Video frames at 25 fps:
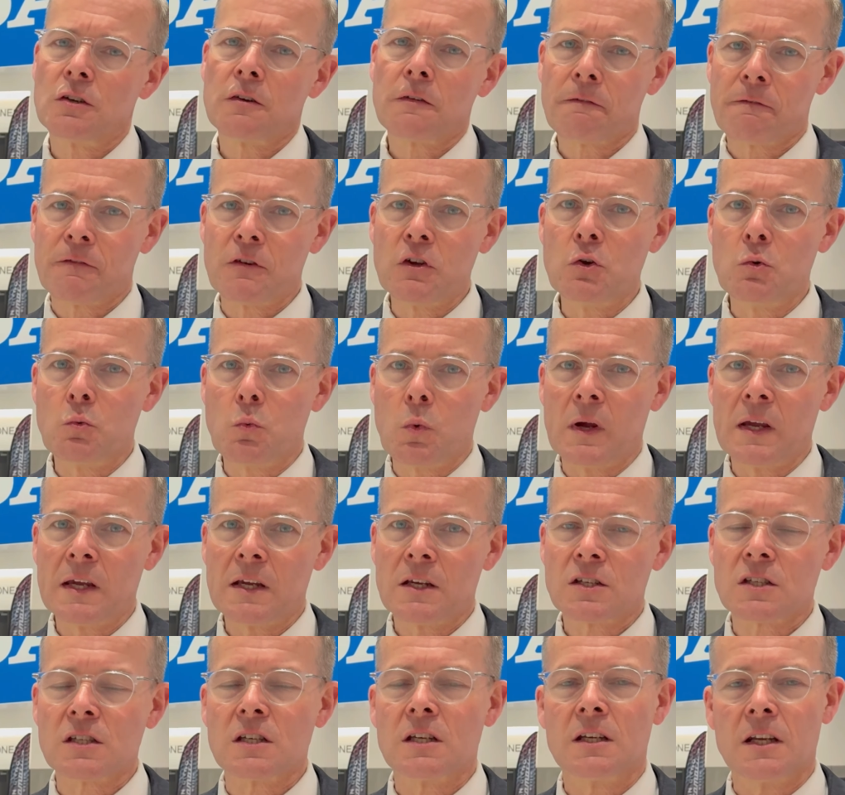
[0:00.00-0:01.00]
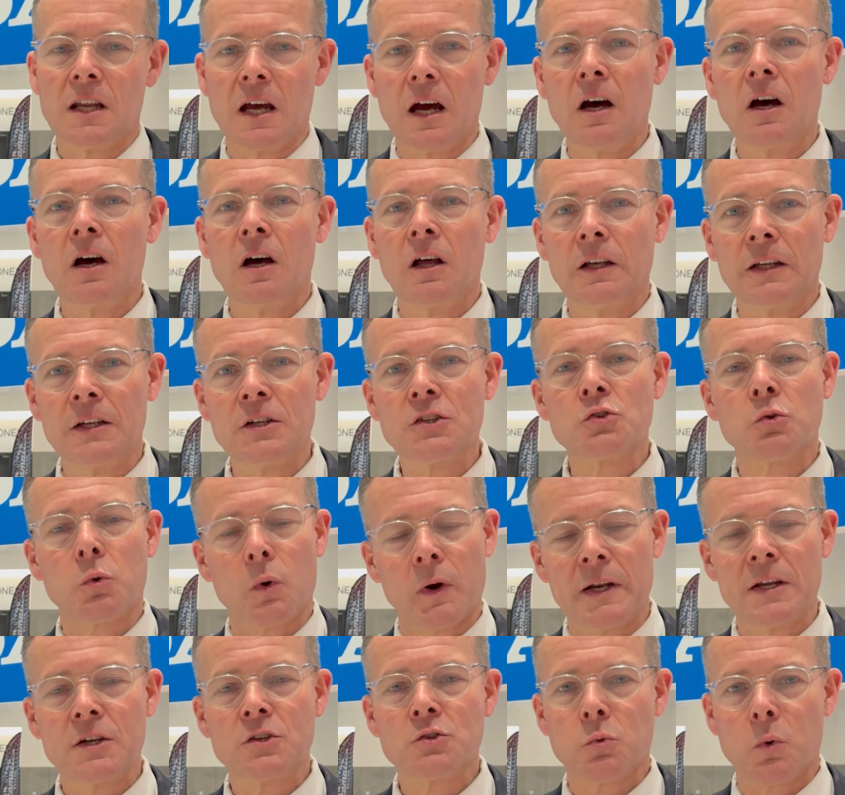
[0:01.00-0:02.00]
a few weeks in early
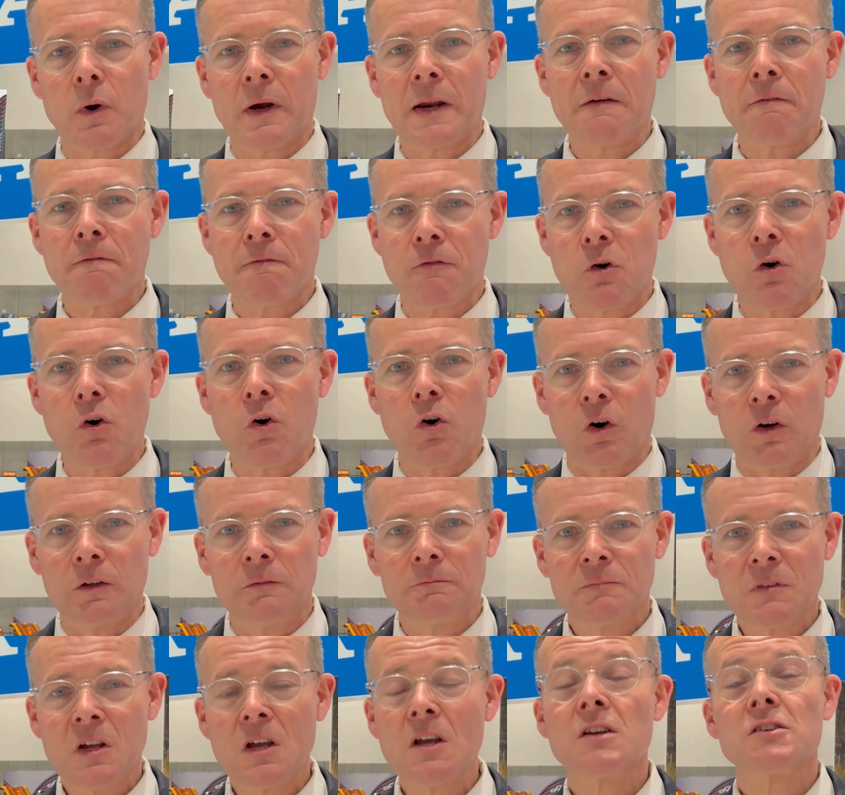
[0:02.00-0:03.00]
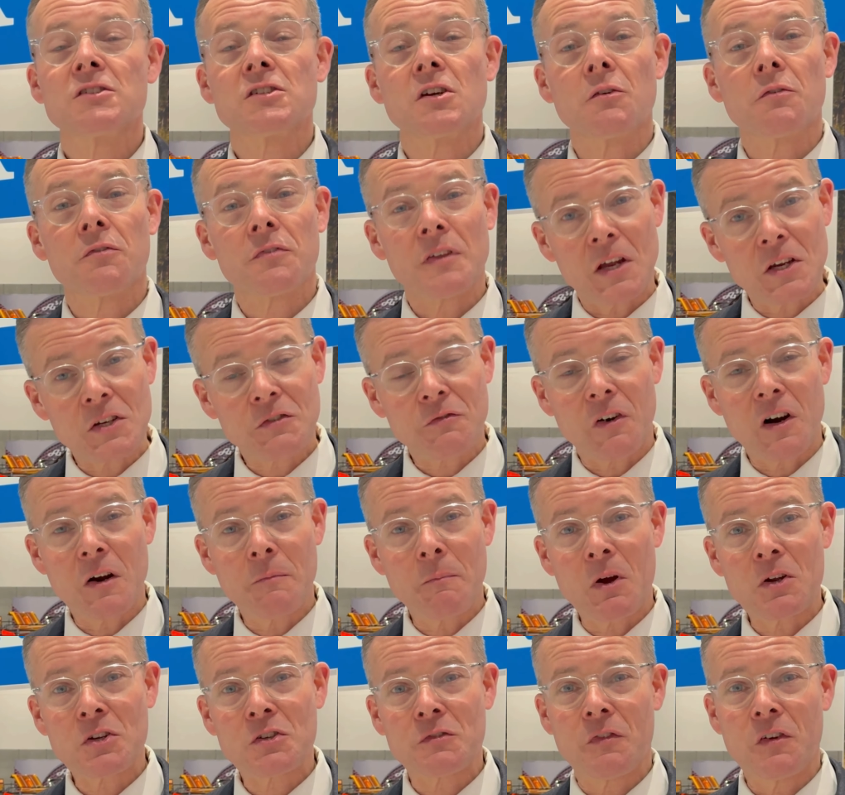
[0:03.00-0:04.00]
2024. So thanks very
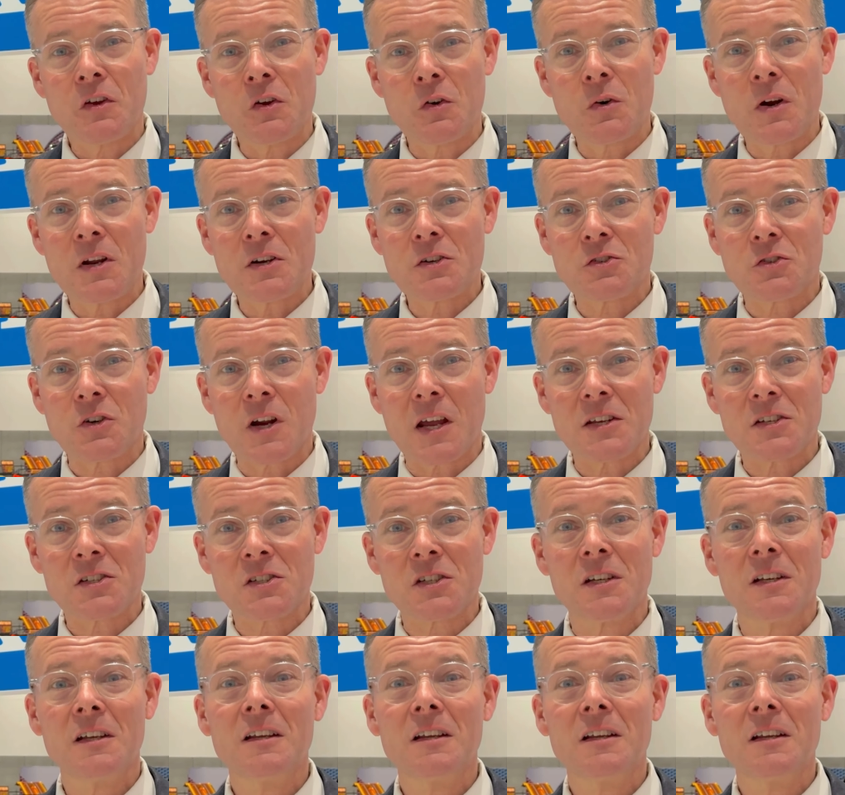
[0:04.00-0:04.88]
much for your interest.